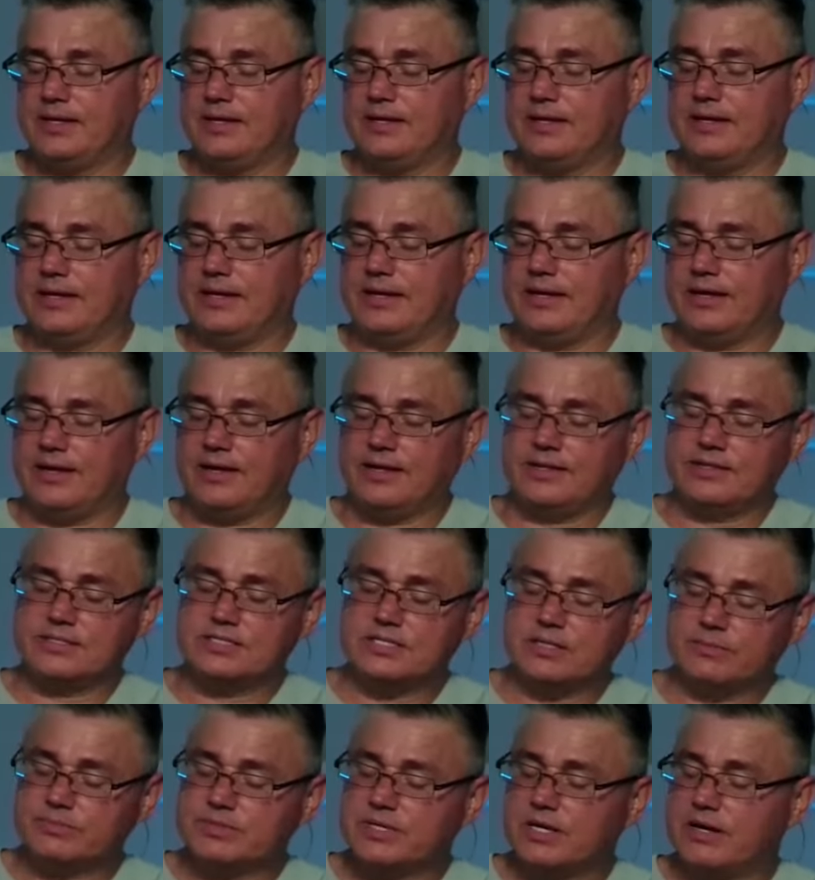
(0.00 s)
And
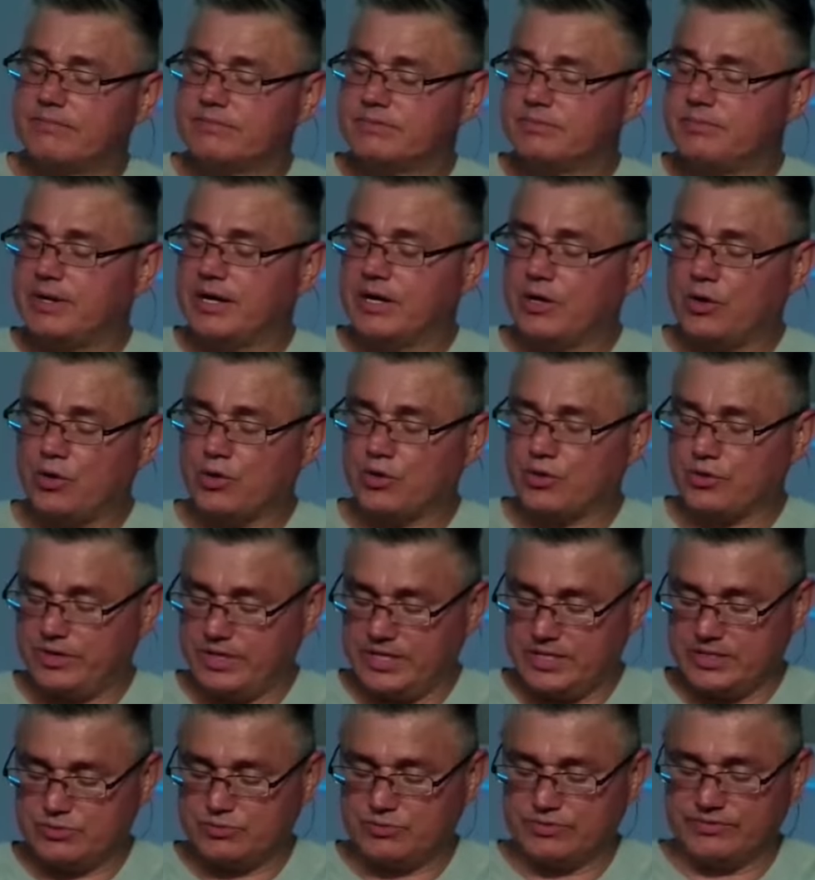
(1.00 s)
sometimes my heart
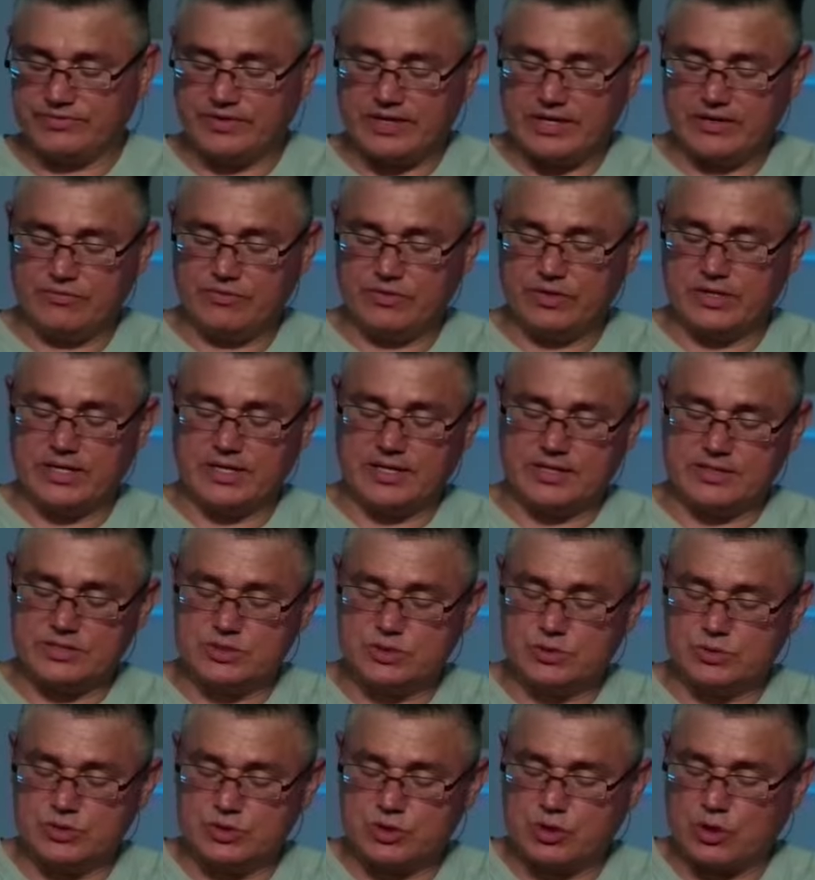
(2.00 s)
needs revival, God.
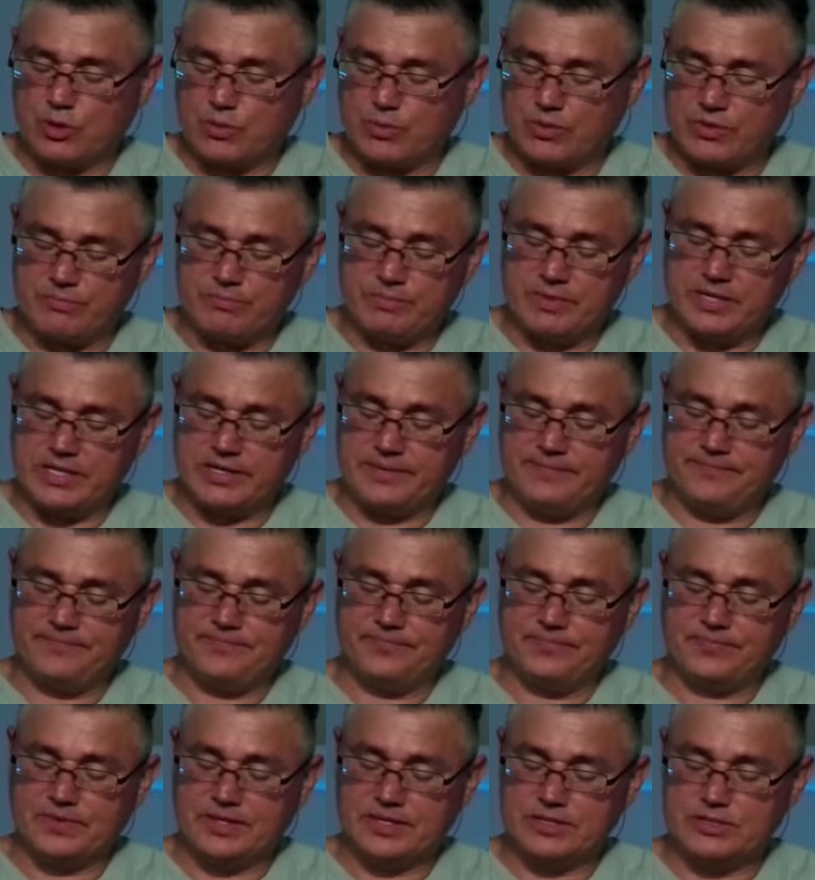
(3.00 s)
So start with me,
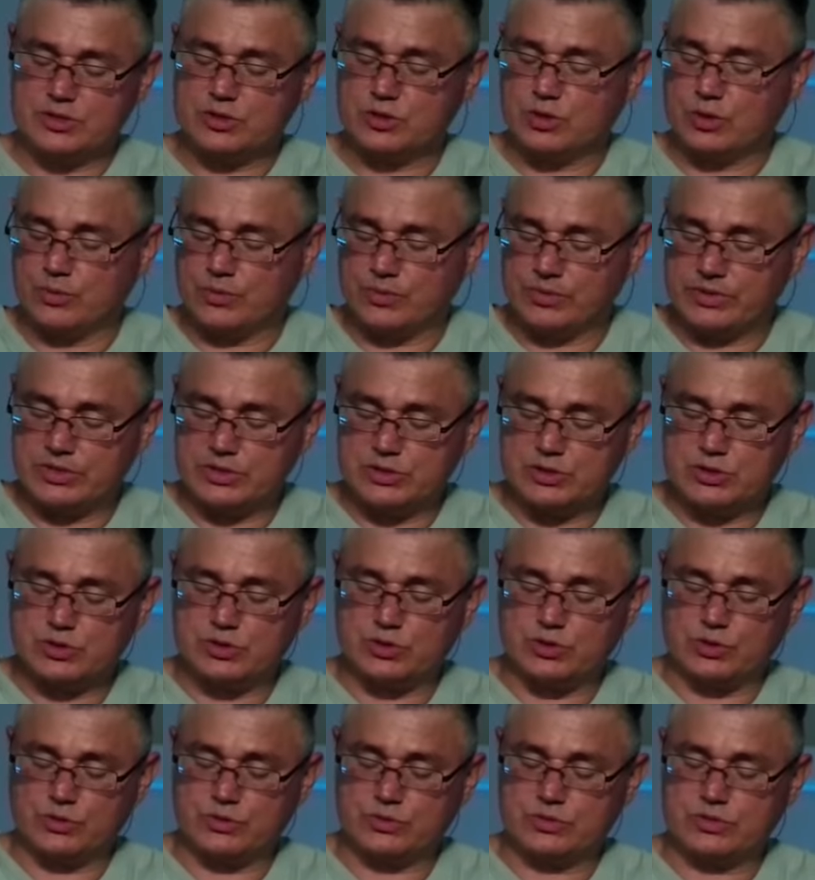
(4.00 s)
start with this
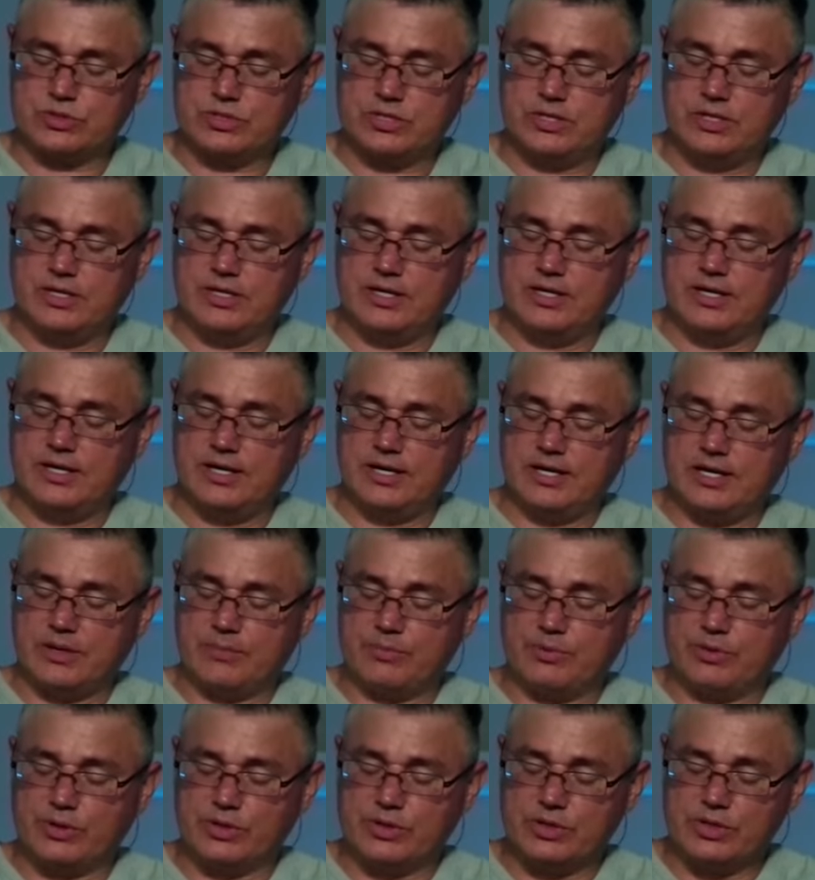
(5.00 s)
church. I
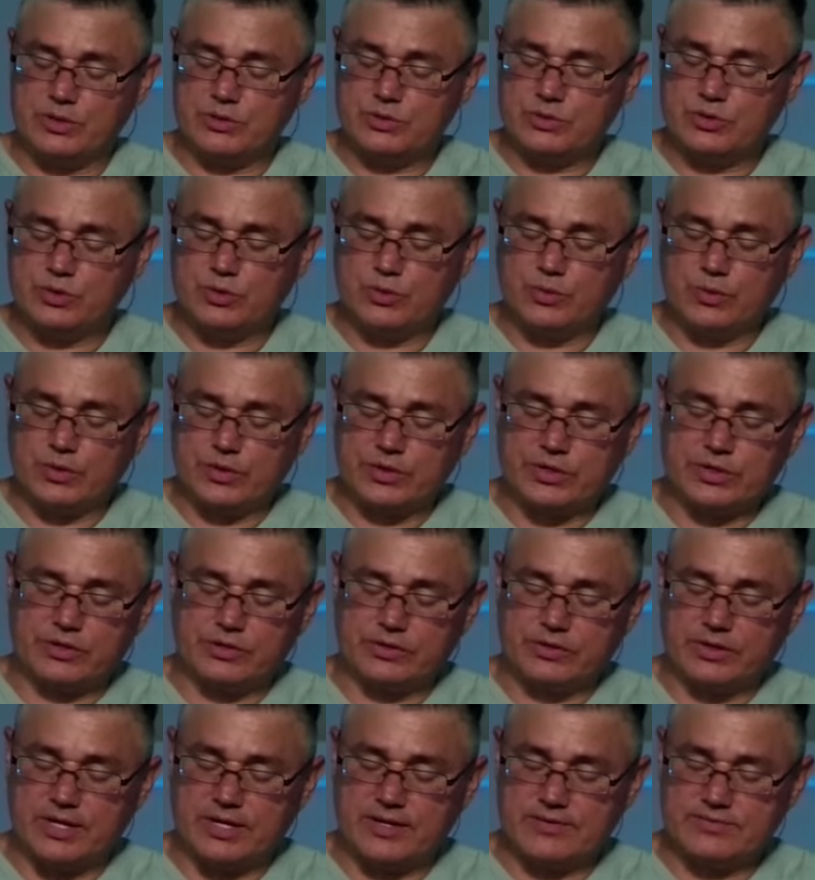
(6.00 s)
pray that you do a work in
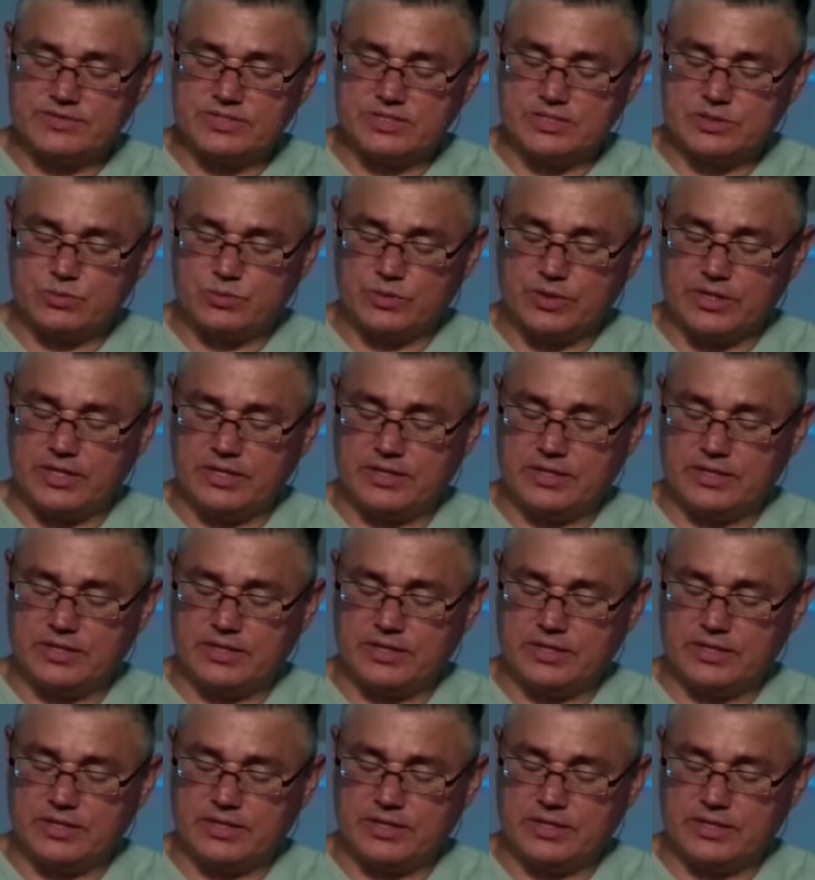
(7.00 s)
our lives this week.